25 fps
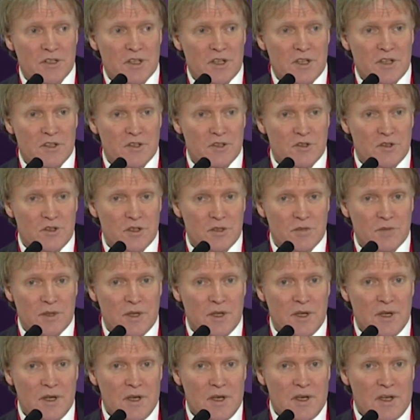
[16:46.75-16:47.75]
And as soon as we
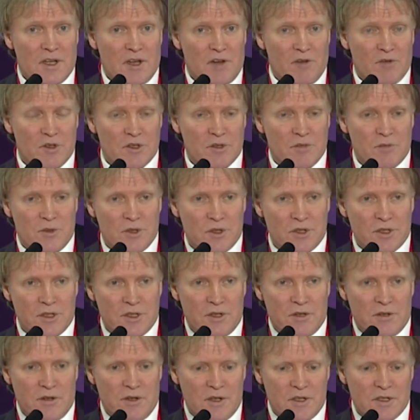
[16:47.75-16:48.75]
give her some more
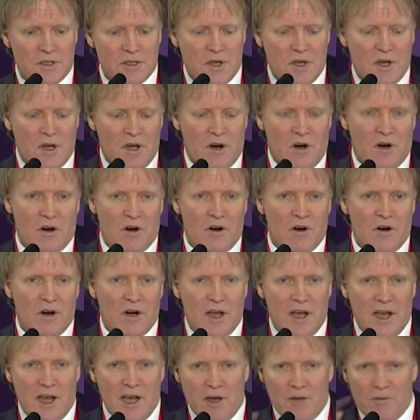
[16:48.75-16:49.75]
steroids, her
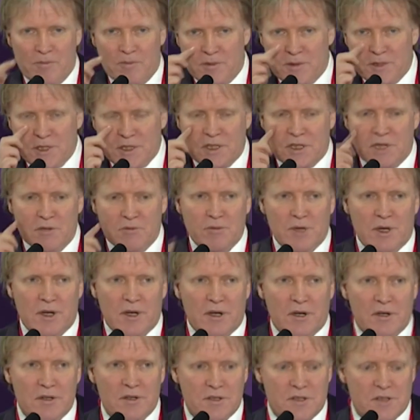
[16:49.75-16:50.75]
um, skin
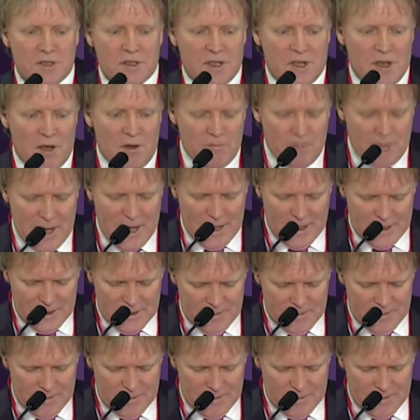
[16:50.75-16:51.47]
markers came back.